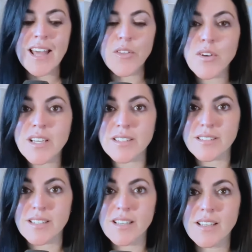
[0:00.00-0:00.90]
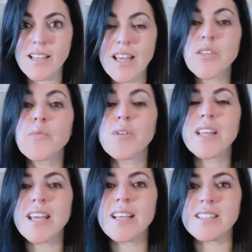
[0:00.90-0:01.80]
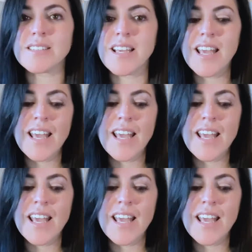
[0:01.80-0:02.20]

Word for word: And there is, and there really is.